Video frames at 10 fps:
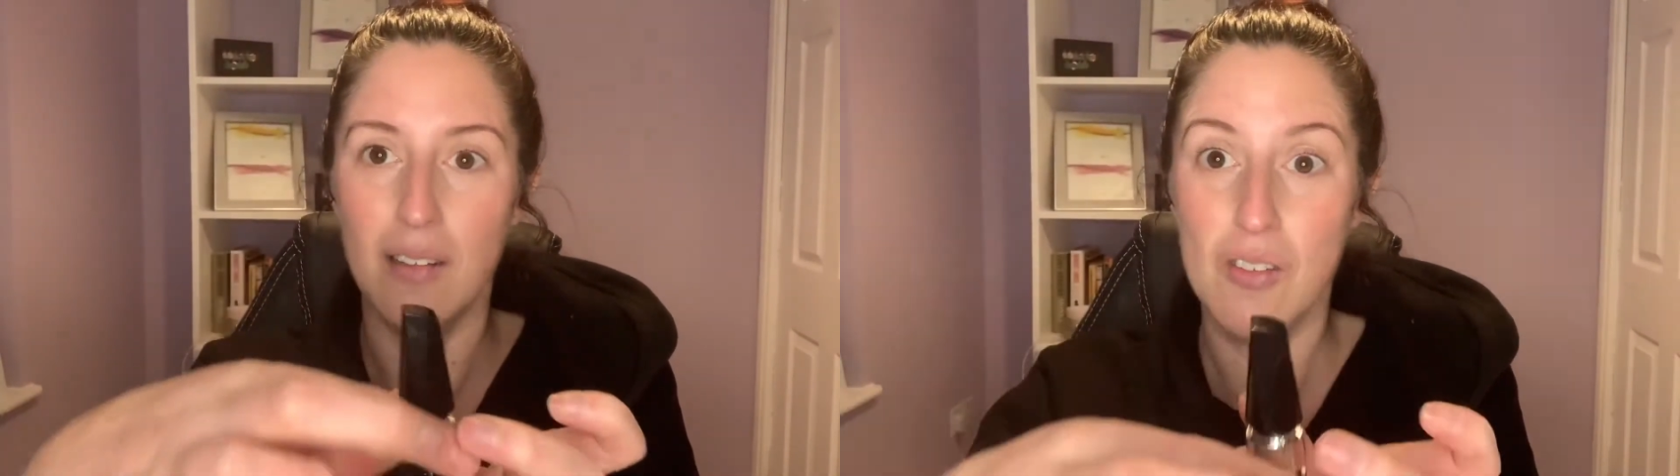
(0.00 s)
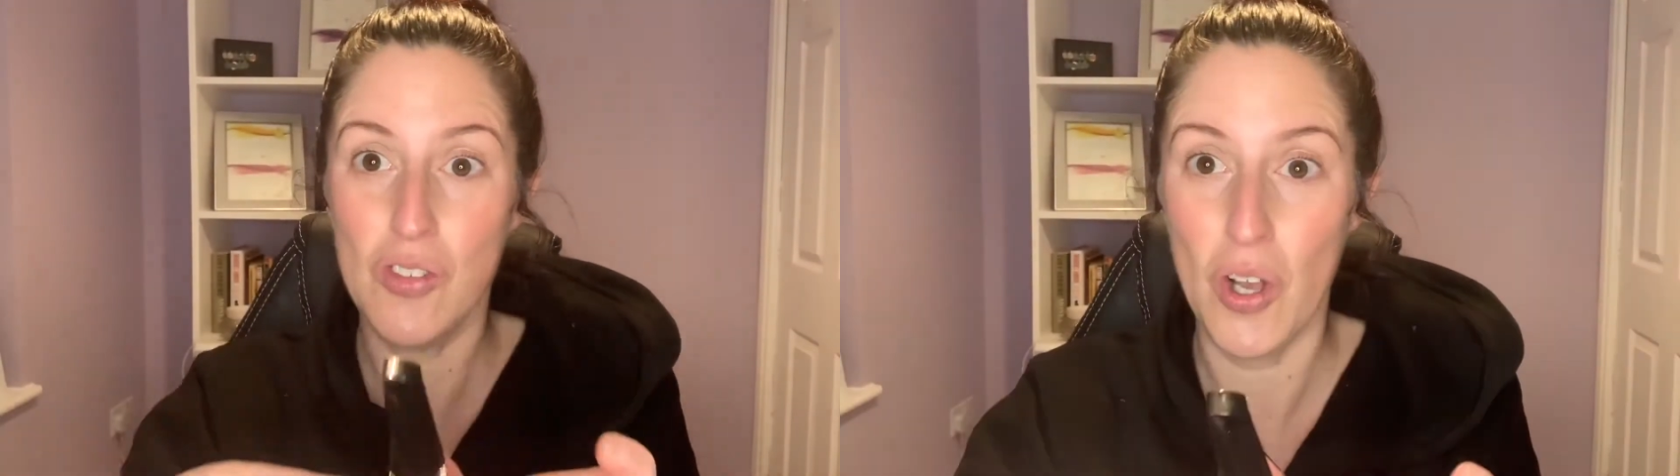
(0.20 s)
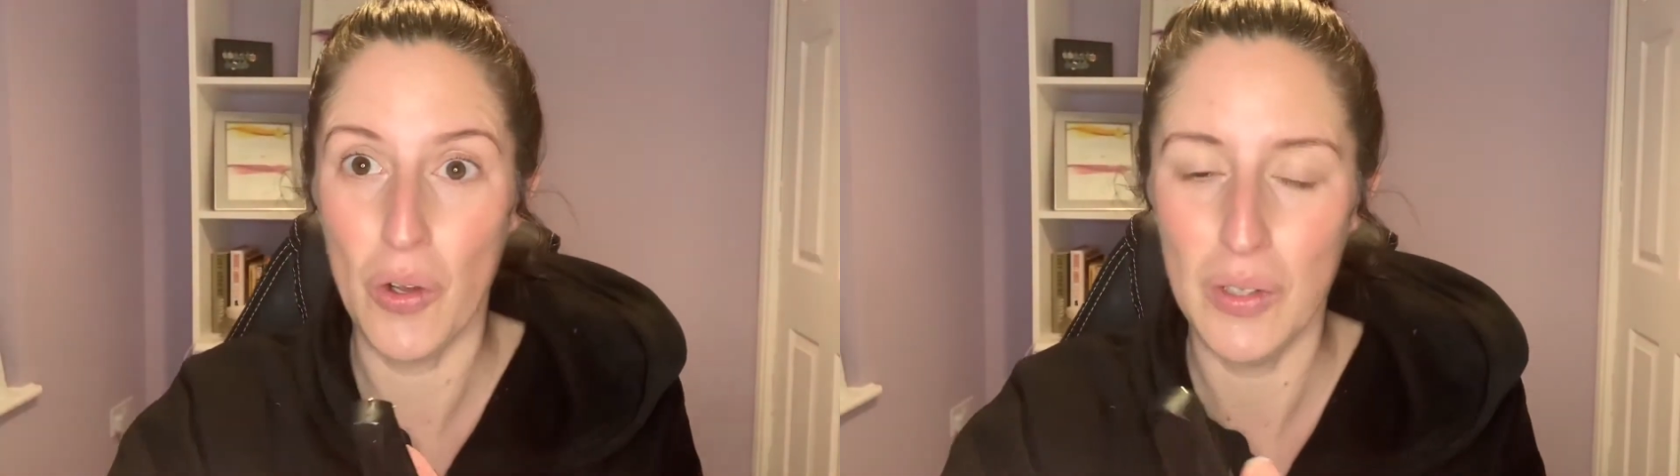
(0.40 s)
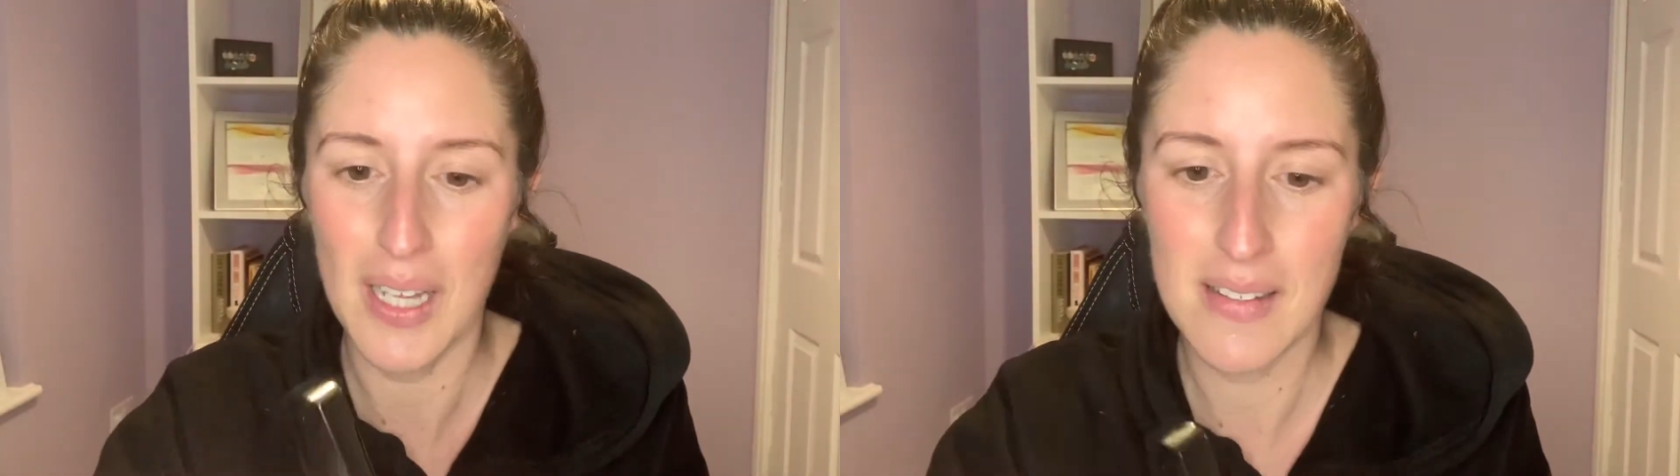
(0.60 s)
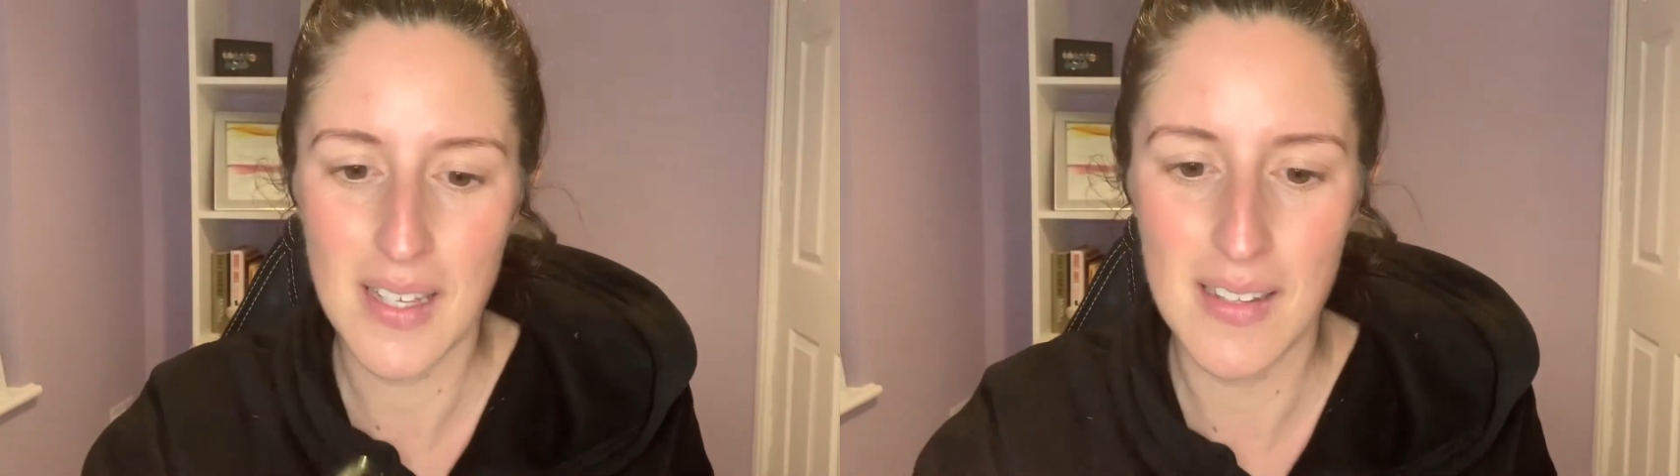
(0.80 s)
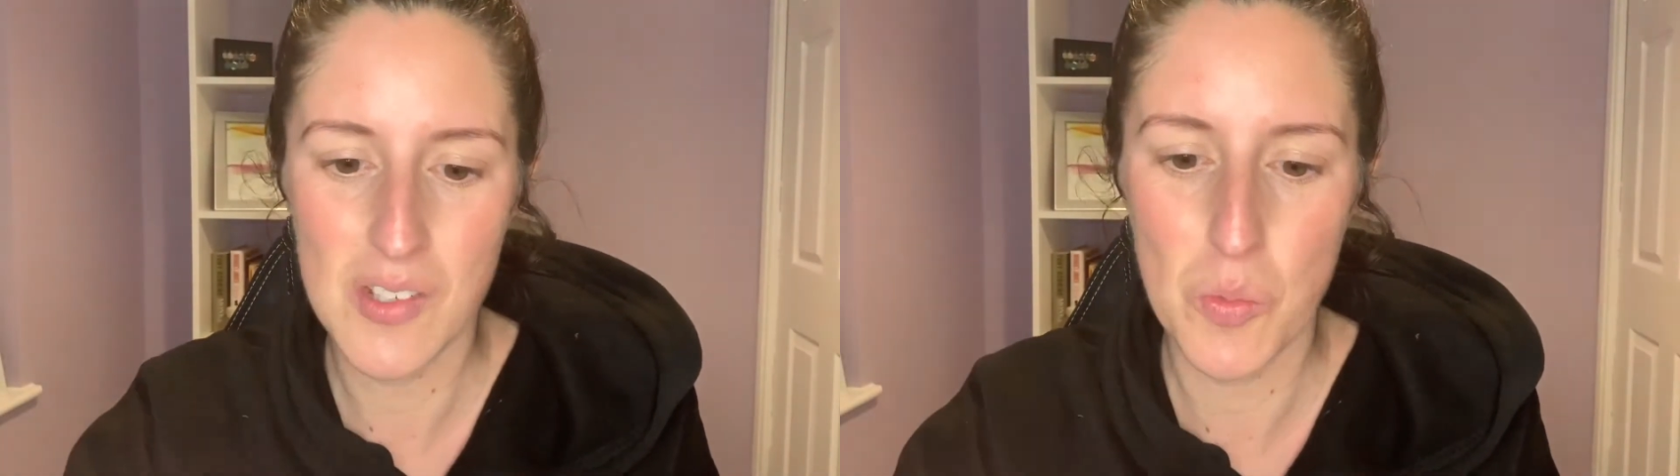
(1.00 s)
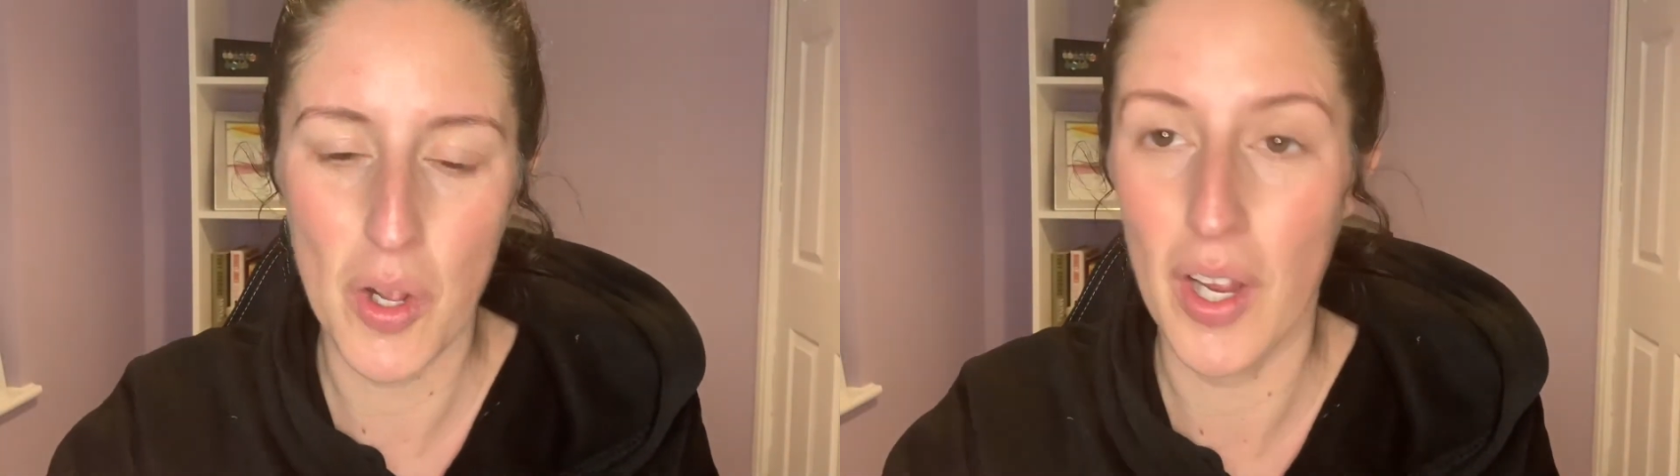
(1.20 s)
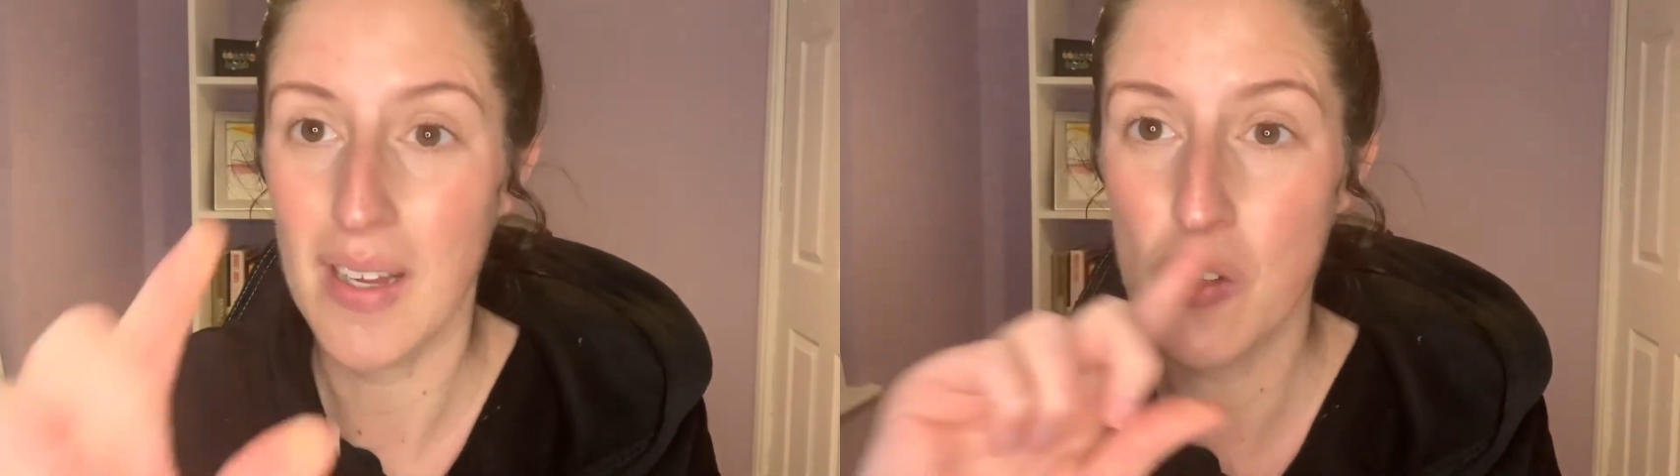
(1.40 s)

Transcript: So let's get to work.